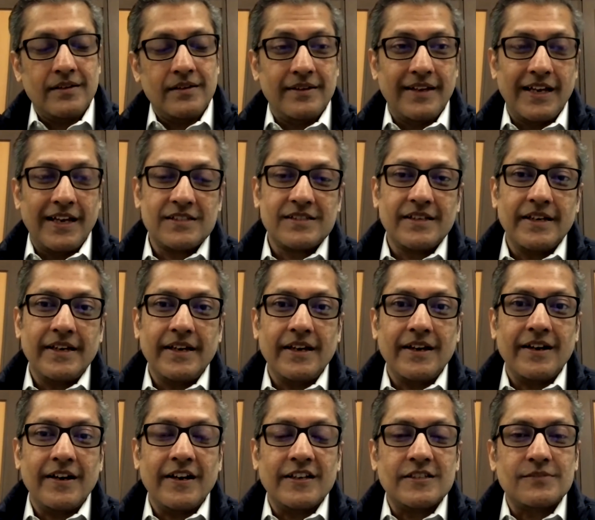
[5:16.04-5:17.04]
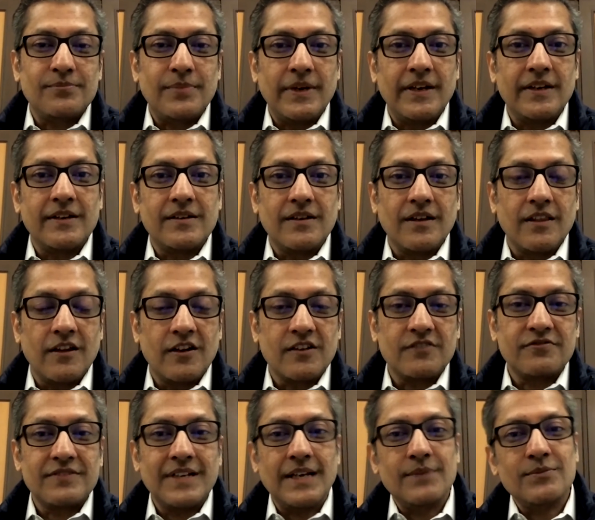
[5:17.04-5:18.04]
Next day, I spent a lot
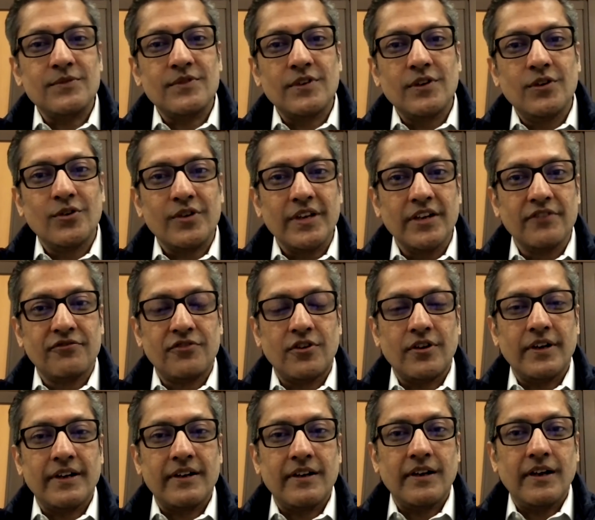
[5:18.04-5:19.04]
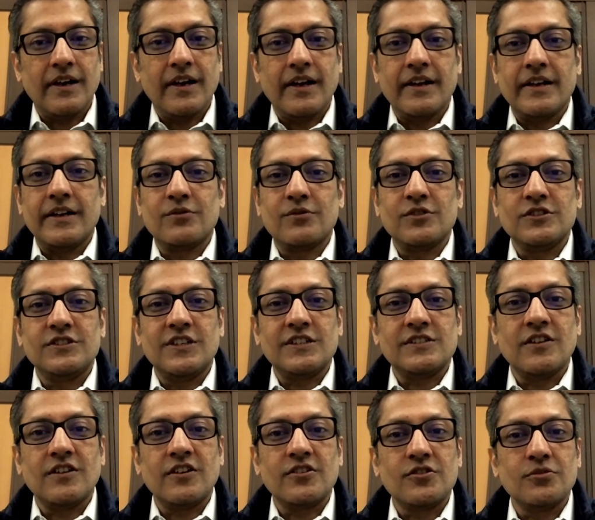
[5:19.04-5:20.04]
of time looking for it, and it was
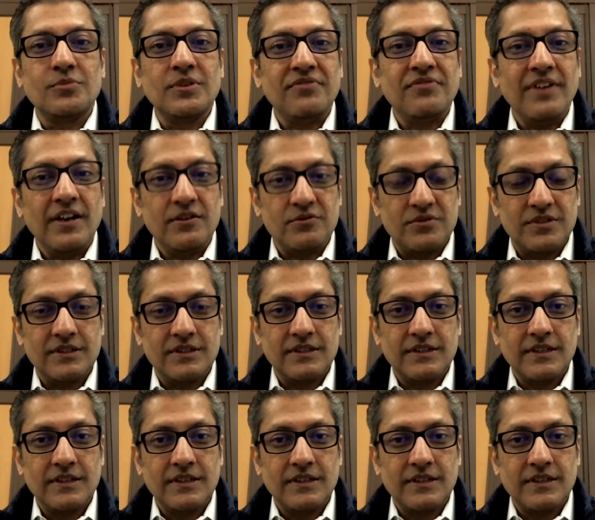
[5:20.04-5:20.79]
just not to be found.